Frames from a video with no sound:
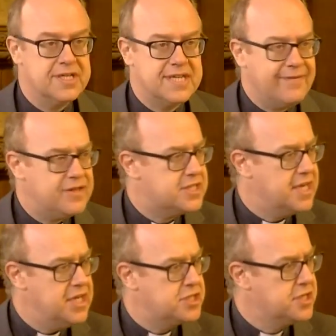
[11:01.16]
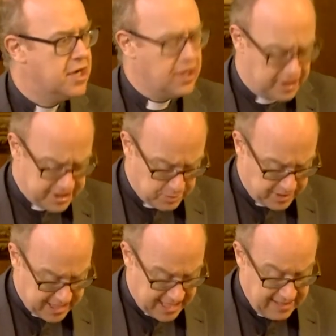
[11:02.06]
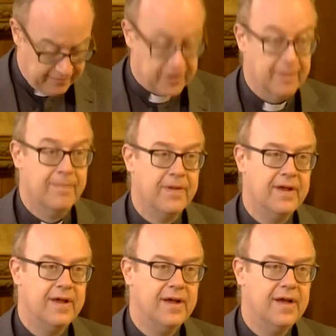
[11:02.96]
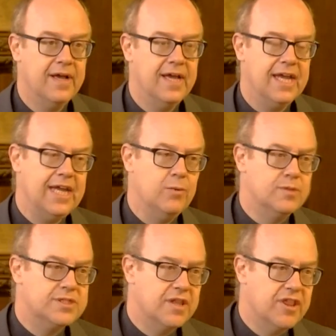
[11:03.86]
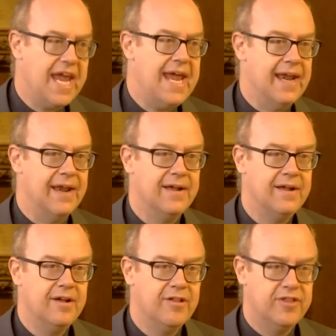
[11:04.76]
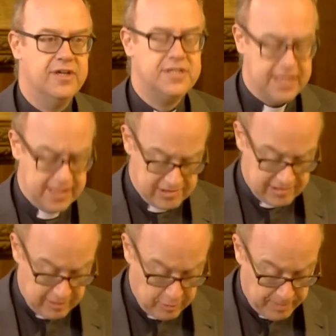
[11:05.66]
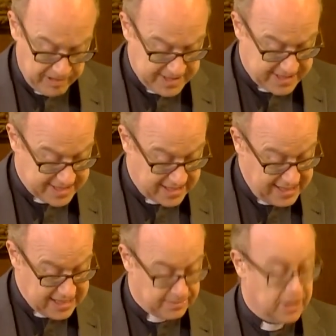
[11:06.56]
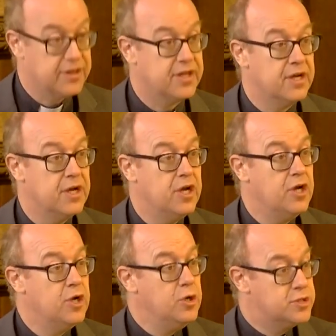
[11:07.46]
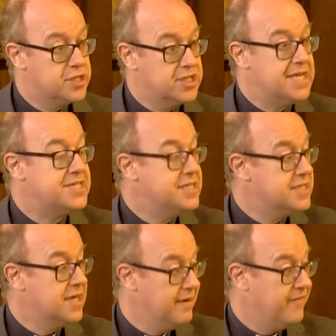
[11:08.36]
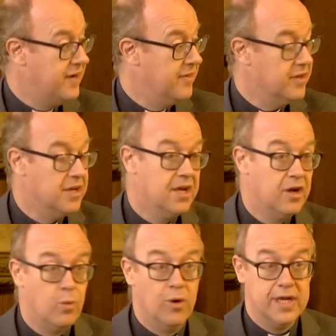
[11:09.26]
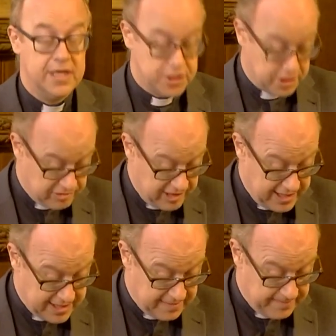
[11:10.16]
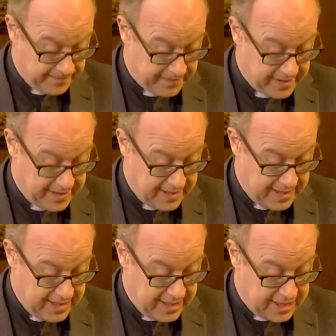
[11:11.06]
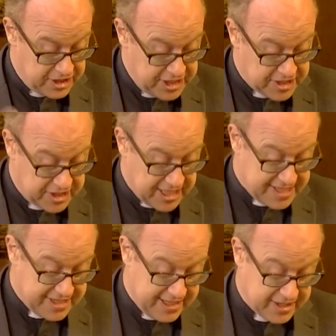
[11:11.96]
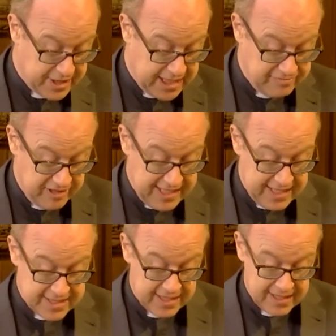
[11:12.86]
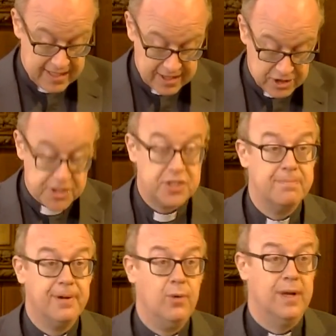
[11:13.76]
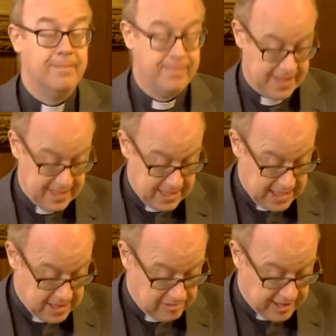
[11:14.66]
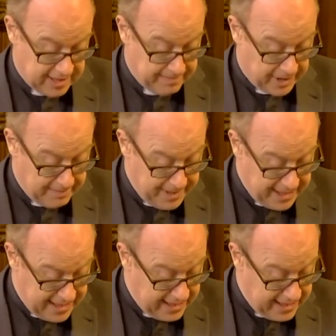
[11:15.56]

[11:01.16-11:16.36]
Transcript: devastation and loss was ahead of them, it was the then 13-year-old Princess Elizabeth who suggested to her father what he should read. And she suggested that he read a Christian poem written by Minnie